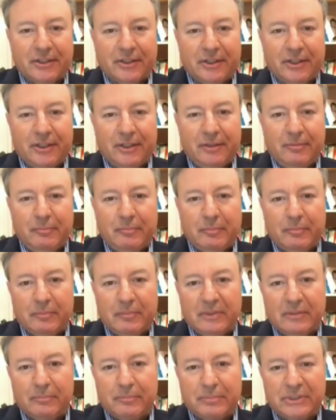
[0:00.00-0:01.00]
the
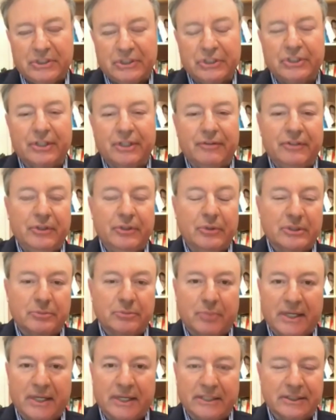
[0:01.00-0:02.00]
position of the U.S.
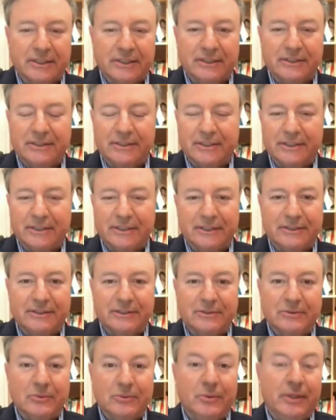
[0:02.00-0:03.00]
president
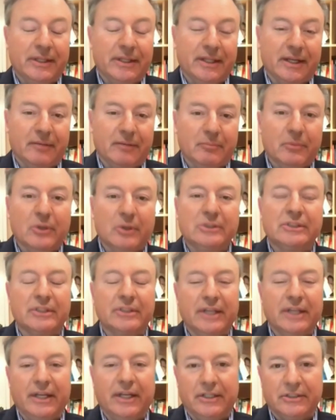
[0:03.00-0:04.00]
is one that most
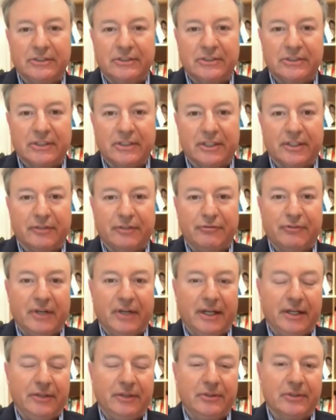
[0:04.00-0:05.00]
Canadians
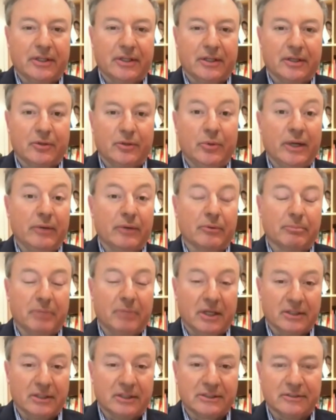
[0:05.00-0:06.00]
find quite
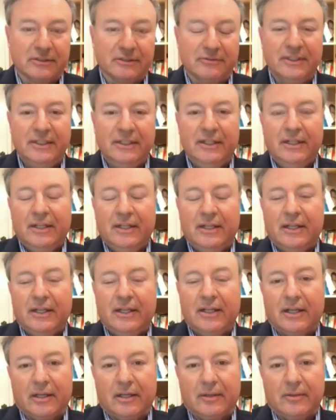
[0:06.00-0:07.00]
repulsive.
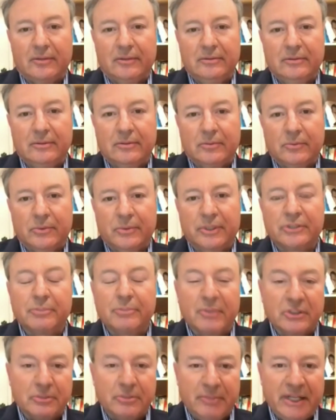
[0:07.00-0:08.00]
We're
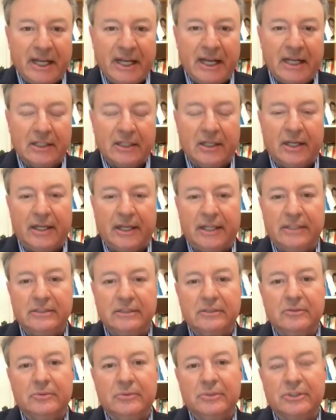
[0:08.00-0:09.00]
supposed to be
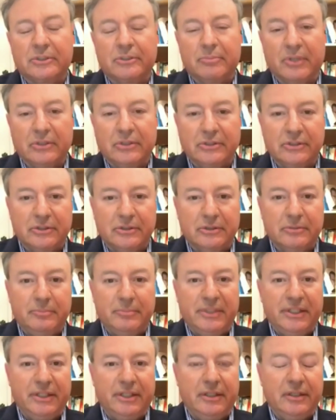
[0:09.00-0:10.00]
allies. We're supposed to
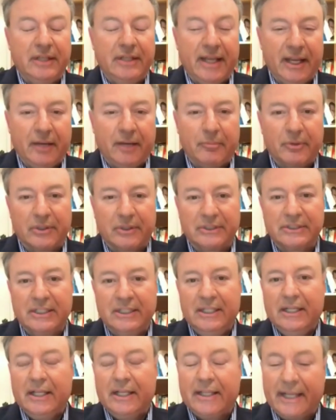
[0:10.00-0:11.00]
be neighbors.
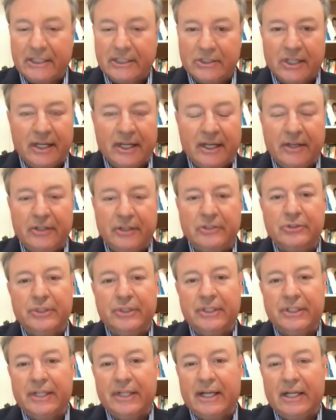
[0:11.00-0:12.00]
That's not how you
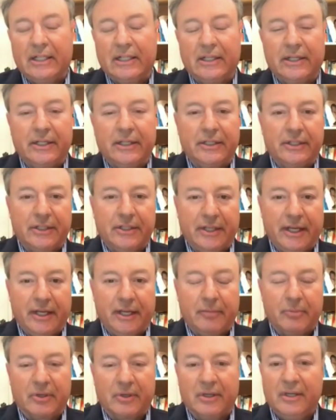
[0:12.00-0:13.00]
treat an ally and a
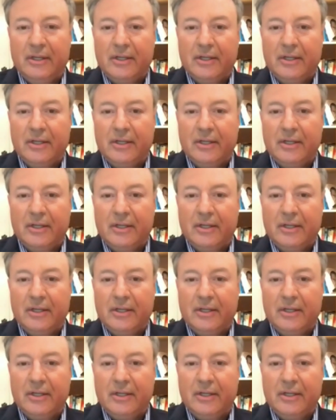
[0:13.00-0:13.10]
neighbor.